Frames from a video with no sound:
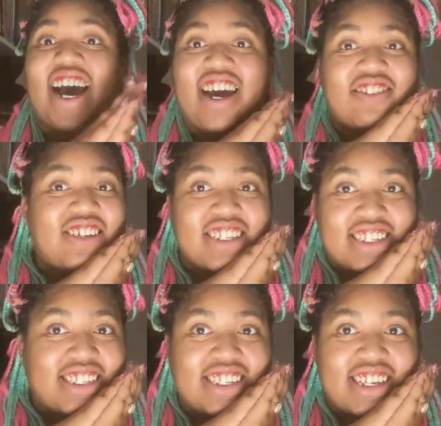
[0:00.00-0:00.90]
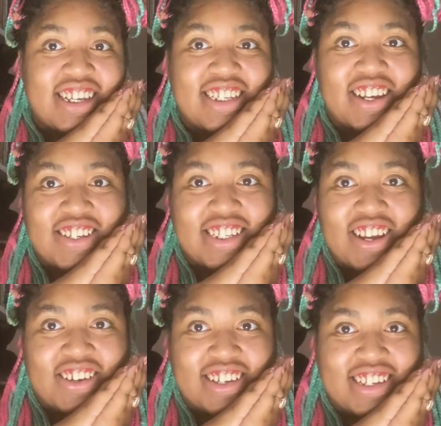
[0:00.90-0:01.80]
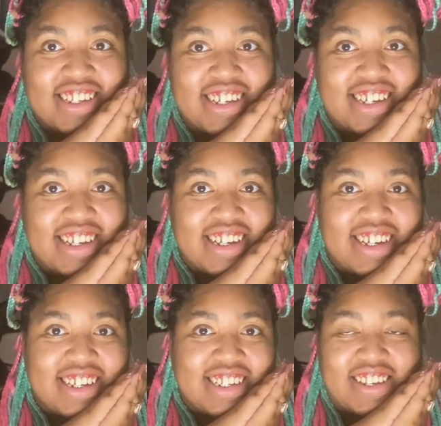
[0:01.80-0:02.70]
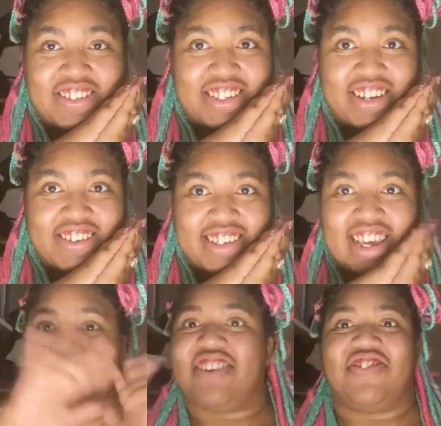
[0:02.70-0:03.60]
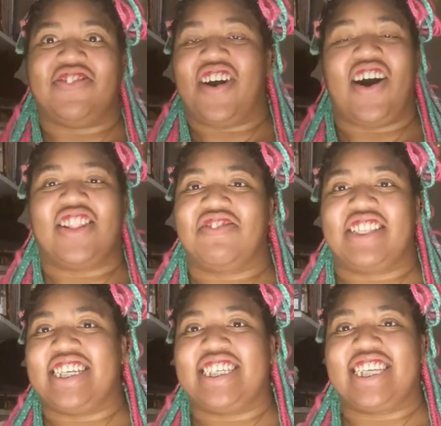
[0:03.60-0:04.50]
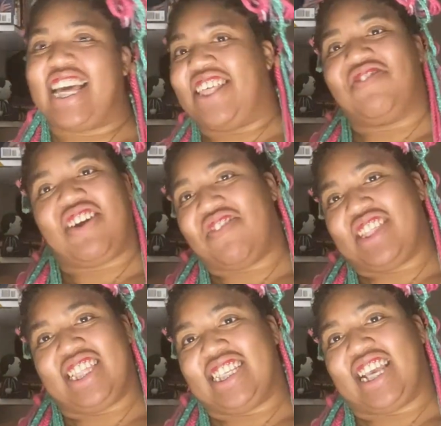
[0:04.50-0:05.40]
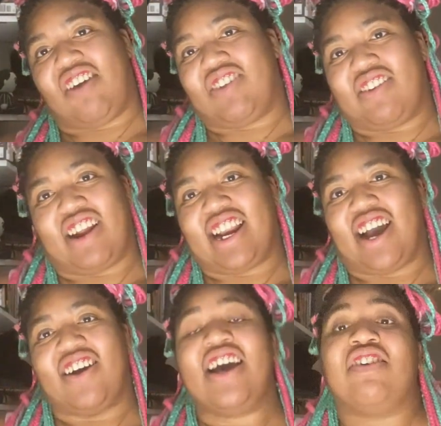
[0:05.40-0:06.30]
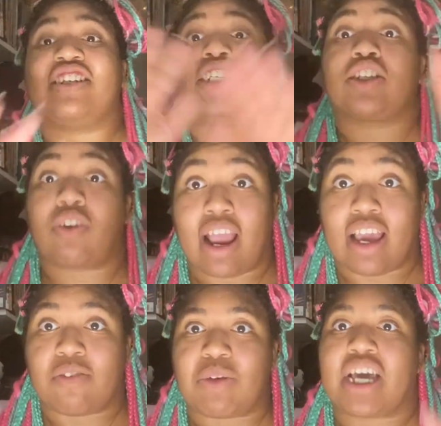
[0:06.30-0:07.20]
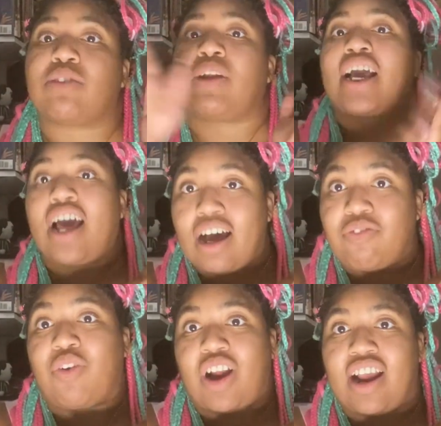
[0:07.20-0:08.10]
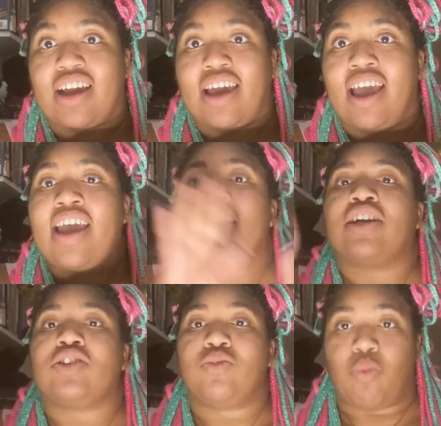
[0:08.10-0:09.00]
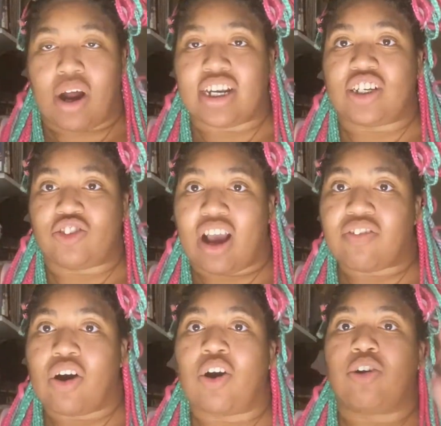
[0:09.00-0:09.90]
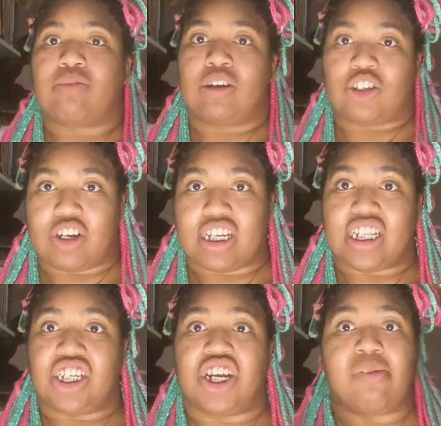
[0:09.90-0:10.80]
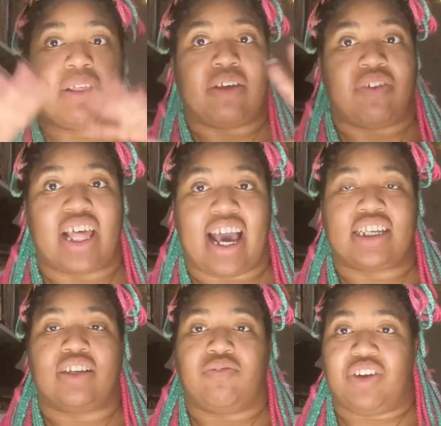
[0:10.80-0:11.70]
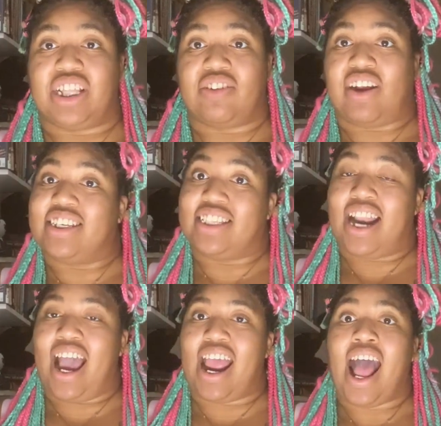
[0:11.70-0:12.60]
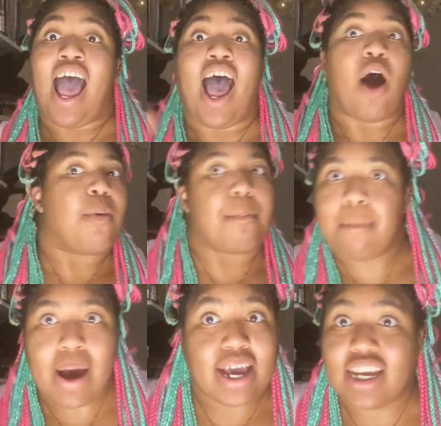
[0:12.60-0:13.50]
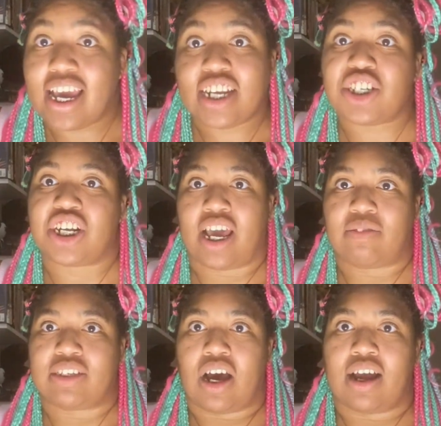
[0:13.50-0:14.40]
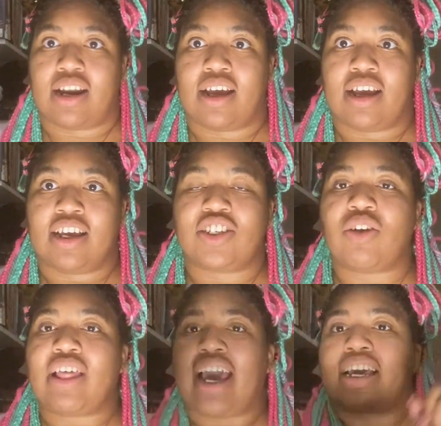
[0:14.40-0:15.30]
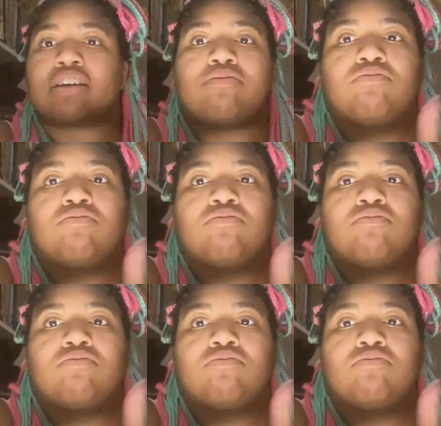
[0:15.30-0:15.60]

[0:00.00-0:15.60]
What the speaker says: I'm just so stoked. So stoked. I love all of this. I love everything that's happening right now, which is great because when I got off work, wanted to drive home, go straight to the gym, and then relax and read the rest of the night, my engine light was on. So like,